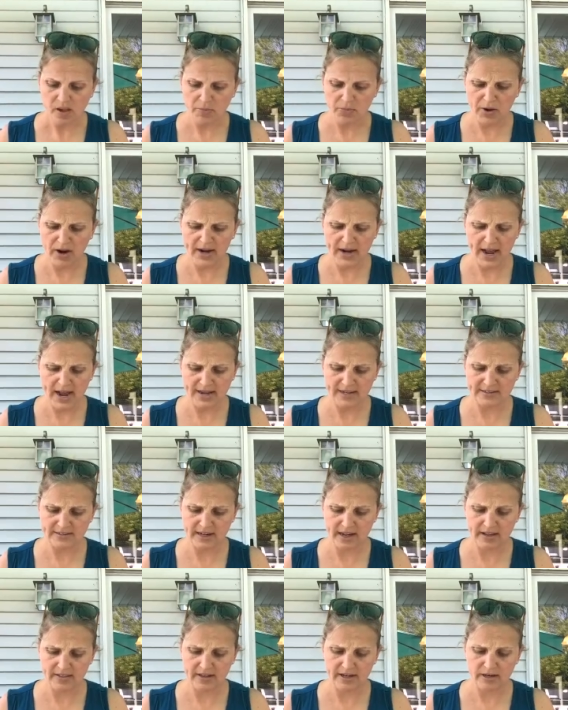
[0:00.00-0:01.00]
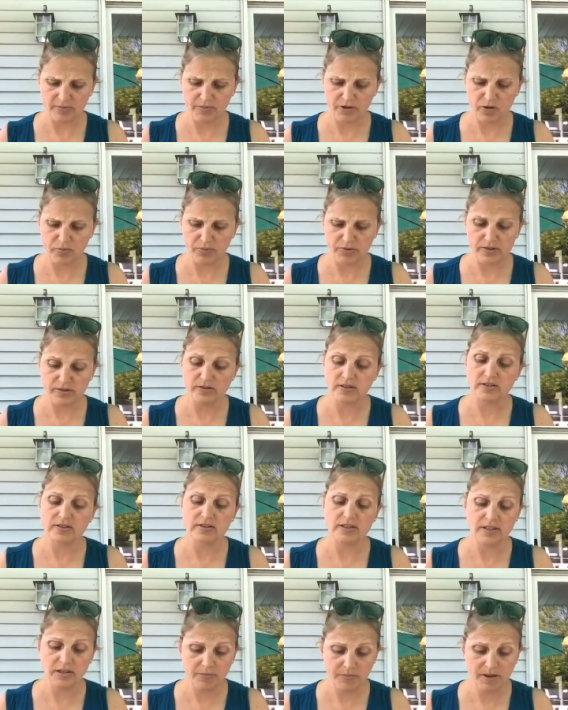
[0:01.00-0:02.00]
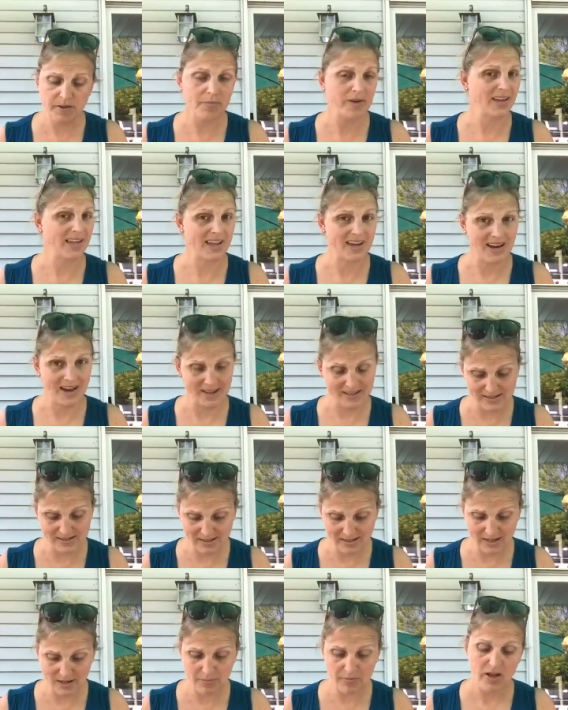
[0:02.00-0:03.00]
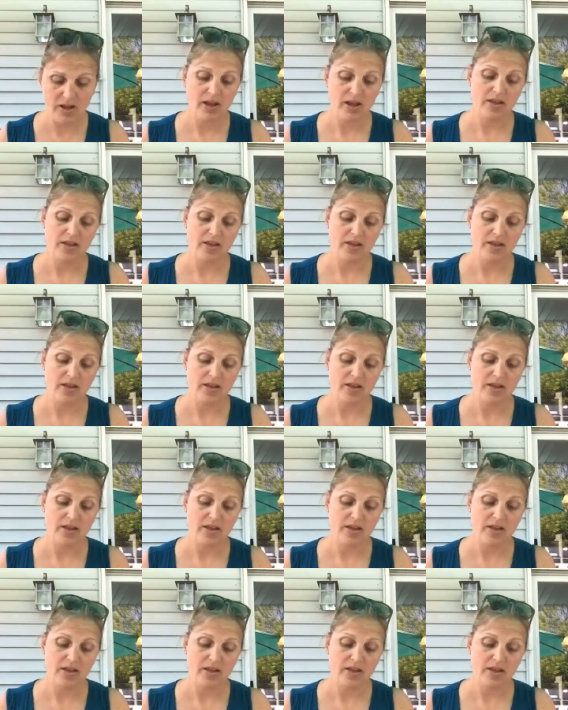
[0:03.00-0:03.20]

bright eyes, dilated pupils, sleepy but cannot sleep,